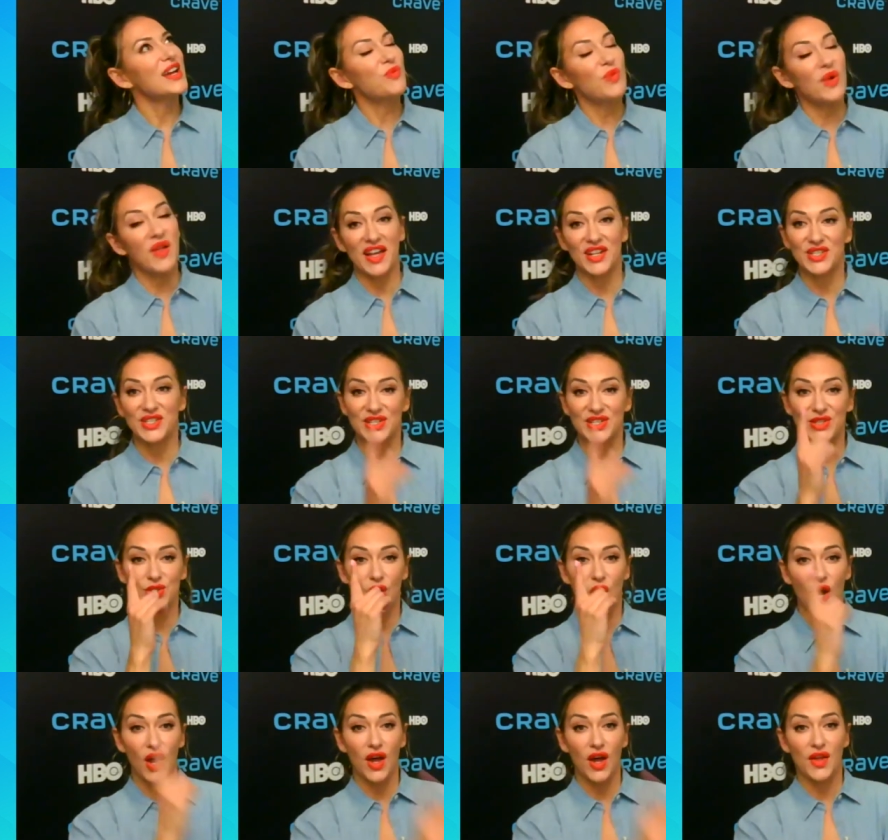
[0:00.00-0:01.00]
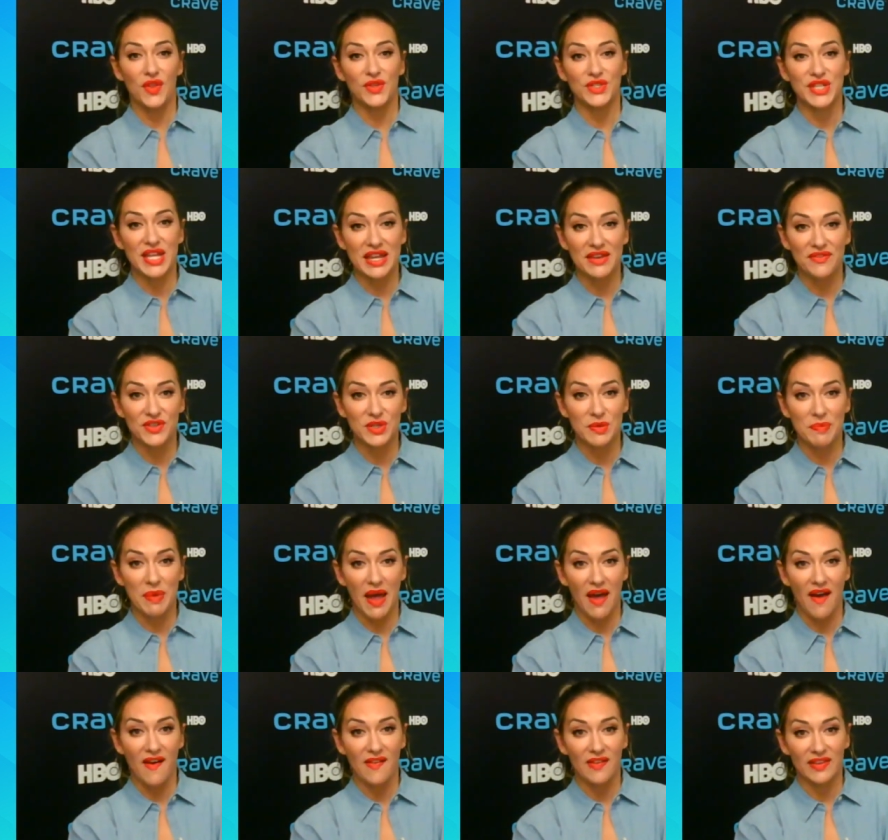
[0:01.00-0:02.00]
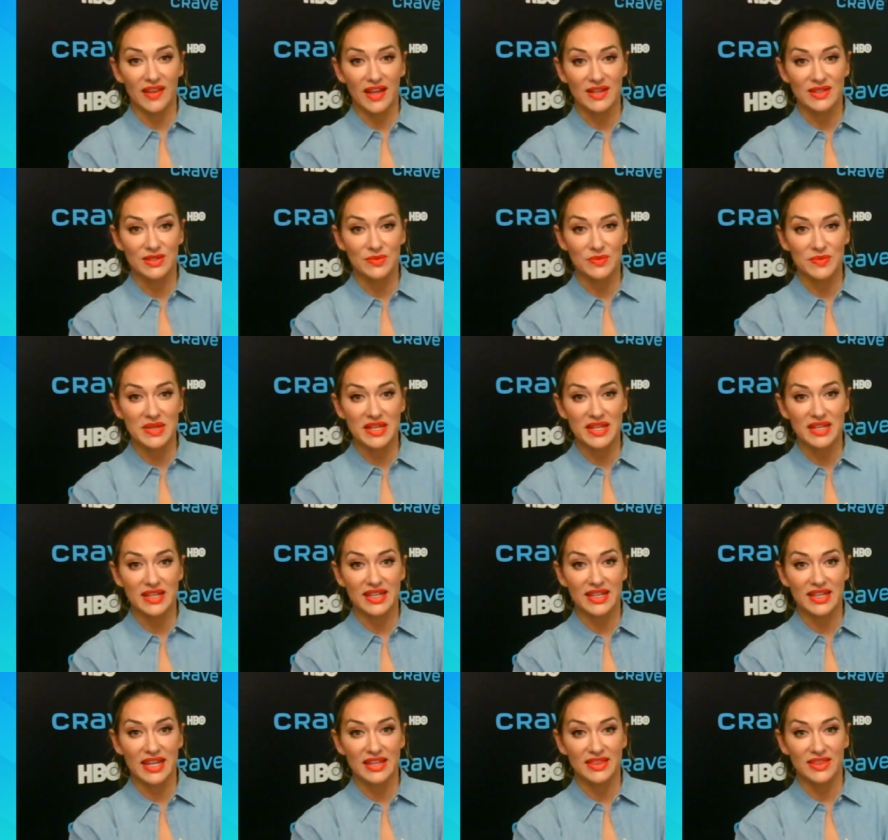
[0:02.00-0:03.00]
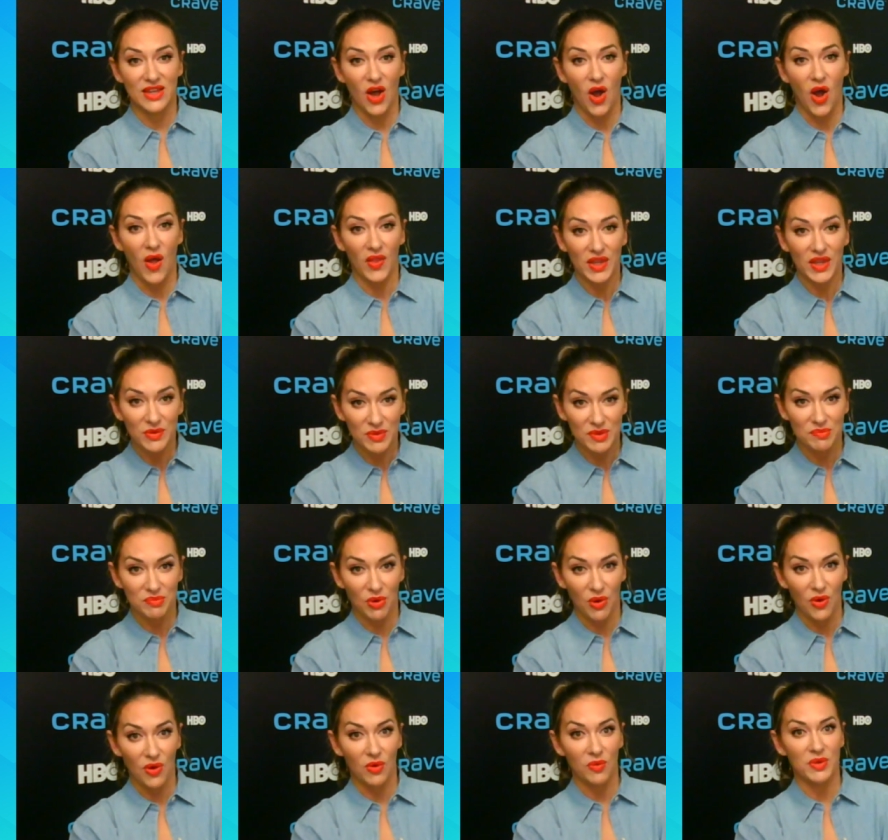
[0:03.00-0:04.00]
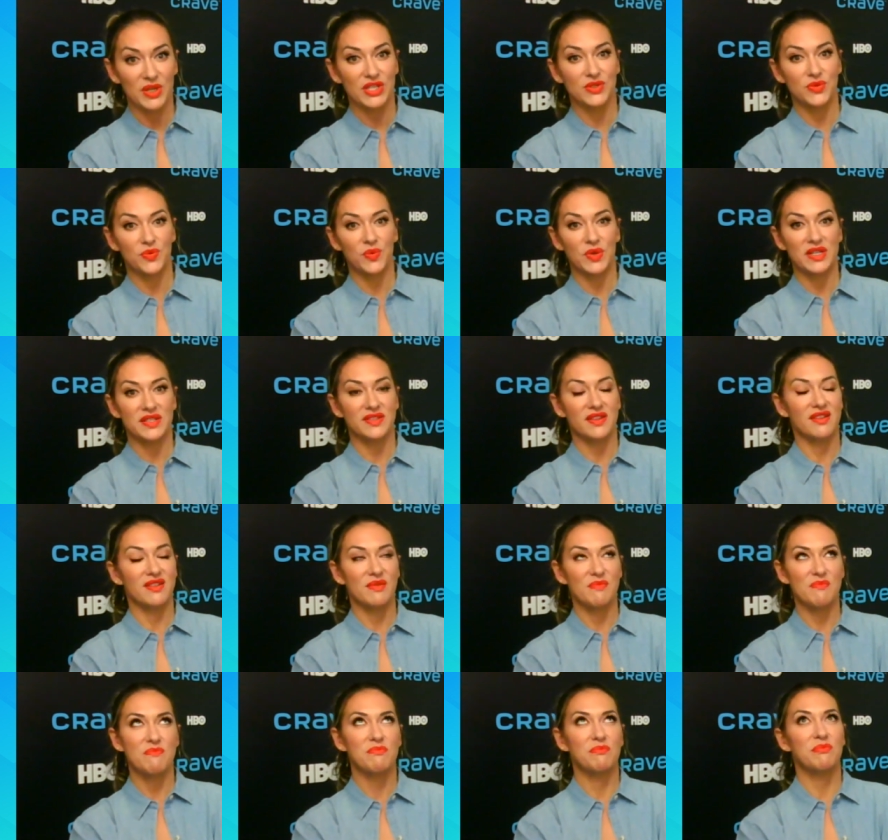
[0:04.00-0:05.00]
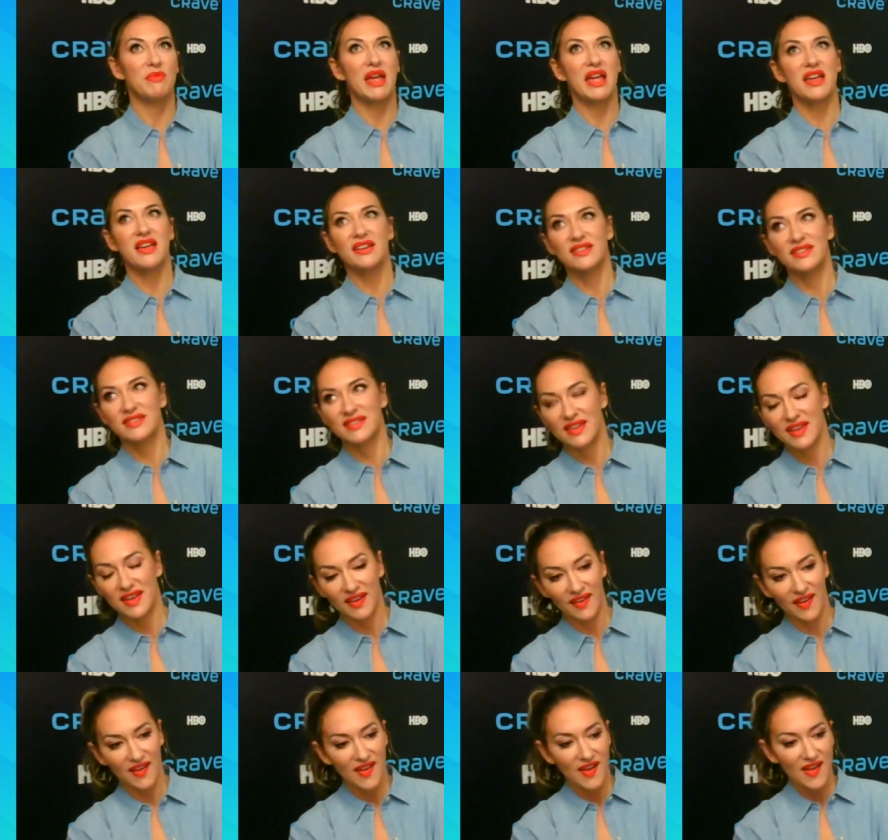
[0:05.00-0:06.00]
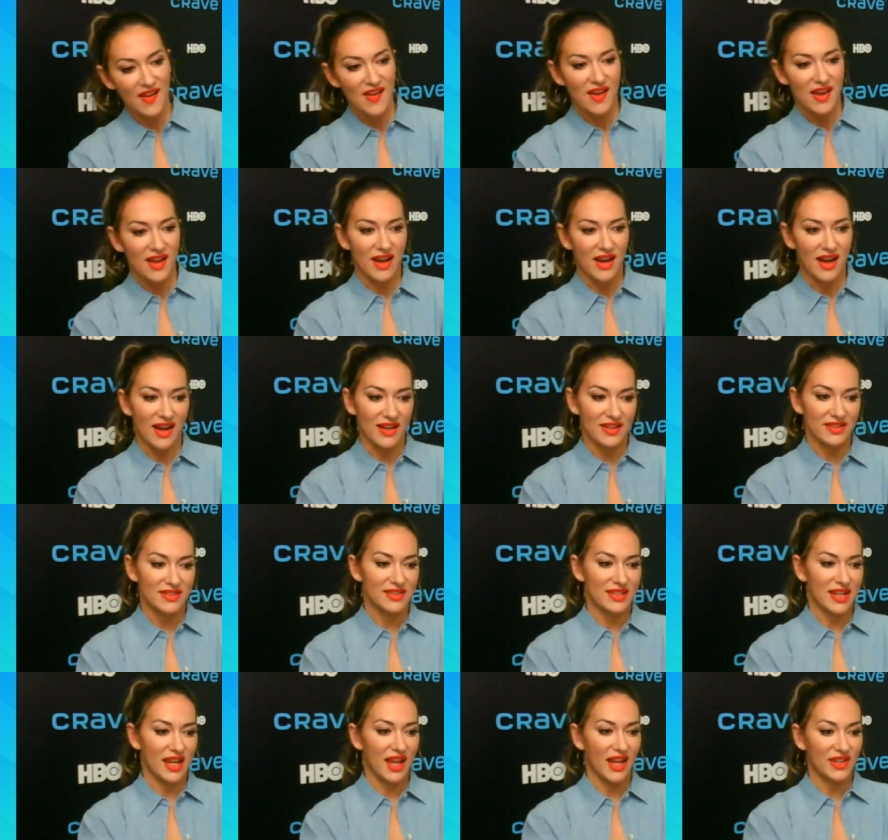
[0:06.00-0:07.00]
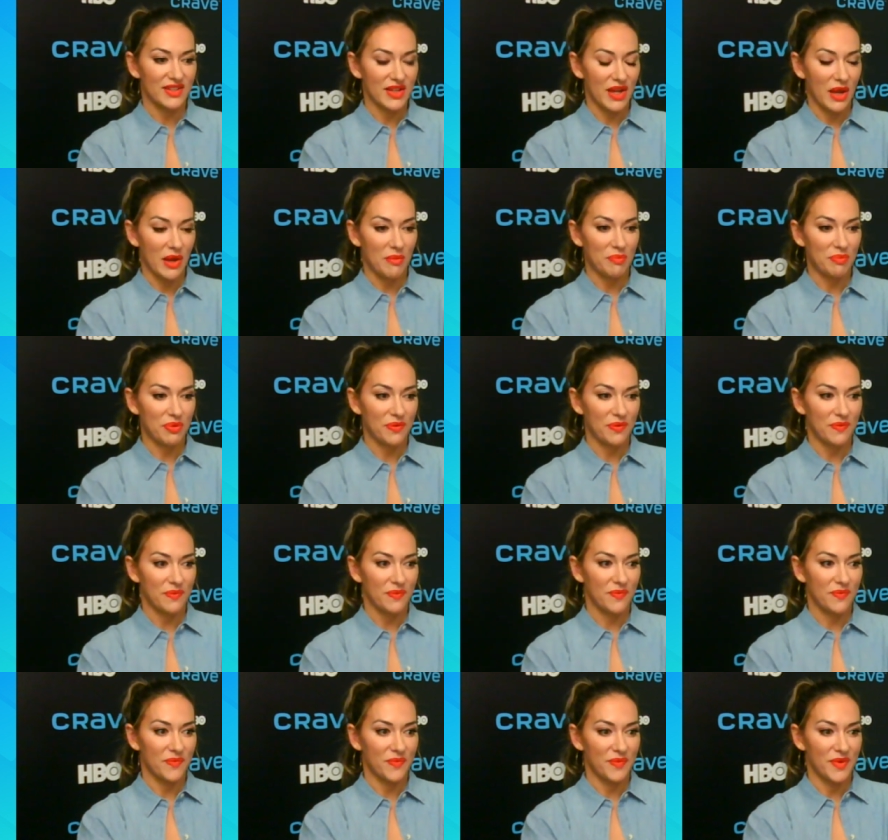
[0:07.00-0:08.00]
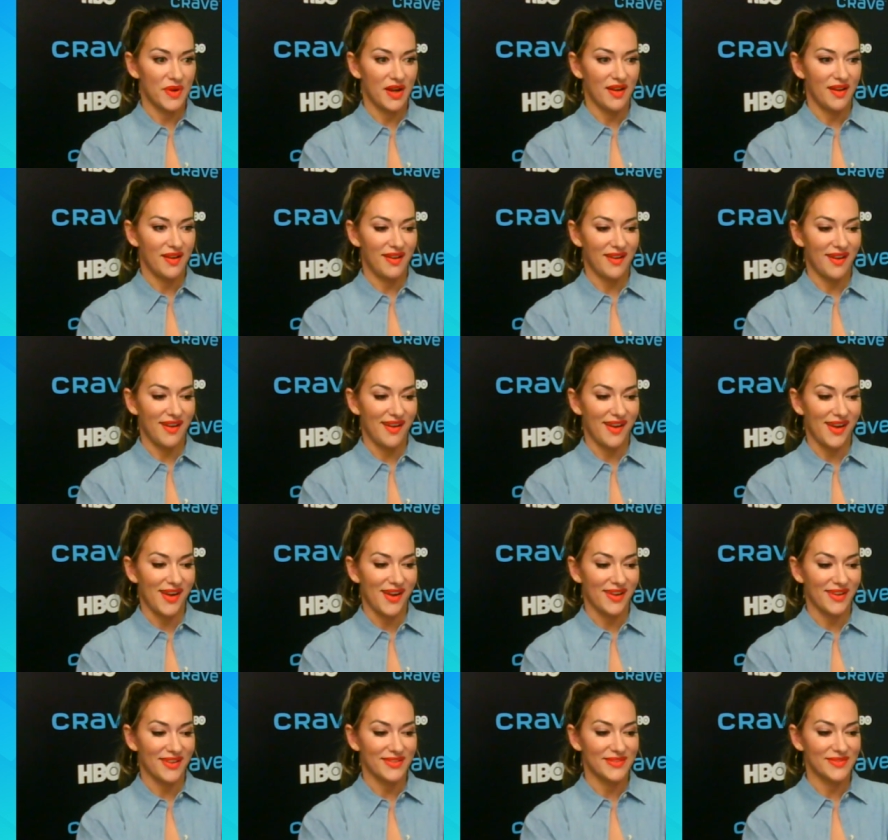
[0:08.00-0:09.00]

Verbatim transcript: well, I just saw Dave Chappelle last week at the Hollywood Bowl, which was an amazing uh, stand-up uh,